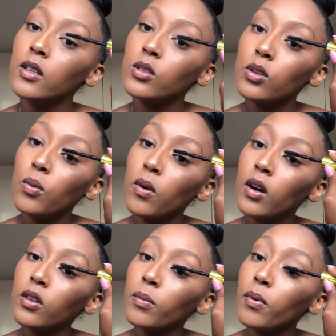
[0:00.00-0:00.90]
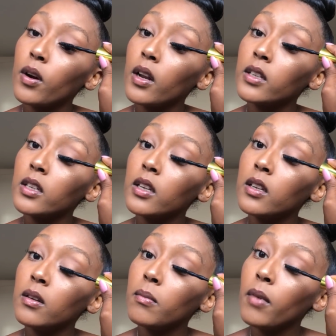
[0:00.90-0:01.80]
So work the product
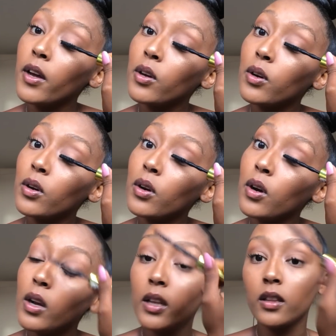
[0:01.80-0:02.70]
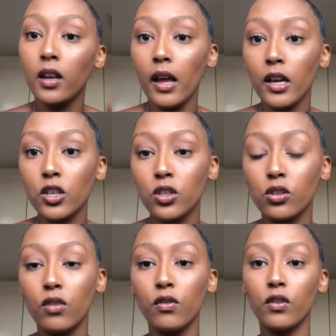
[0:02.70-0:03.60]
in by curling the lash.
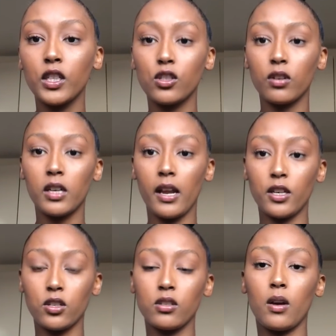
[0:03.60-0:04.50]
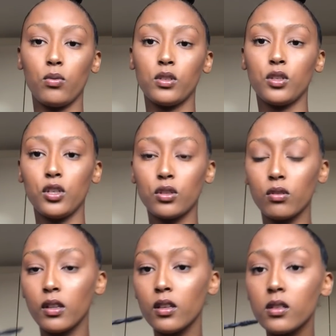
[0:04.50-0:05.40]
So if you've got straight lashes, I would suggest
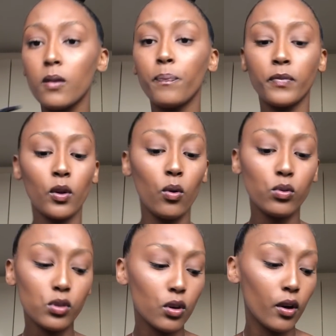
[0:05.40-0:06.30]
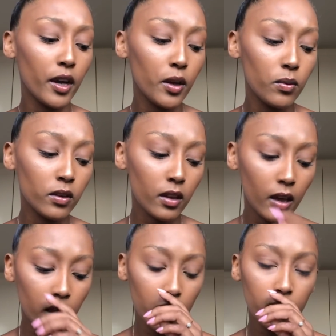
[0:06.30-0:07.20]
doing this. Also go in with
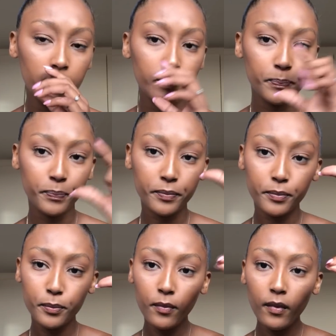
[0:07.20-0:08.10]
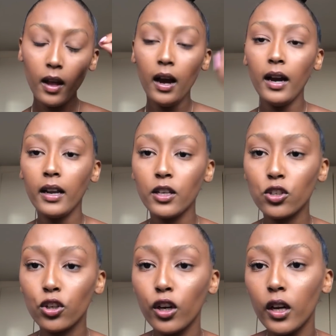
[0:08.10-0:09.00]
a eyelash
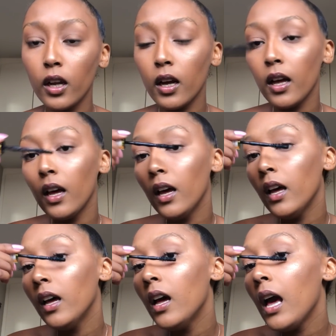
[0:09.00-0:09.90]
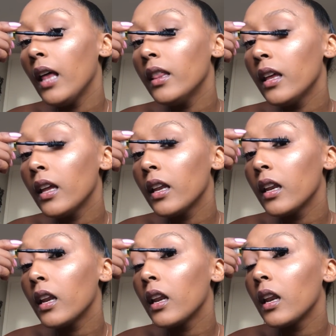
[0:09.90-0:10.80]
curler, and
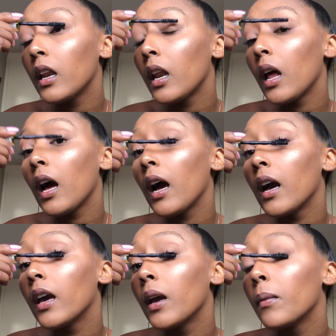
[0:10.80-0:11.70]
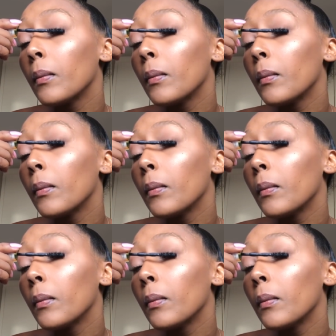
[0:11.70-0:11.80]
then I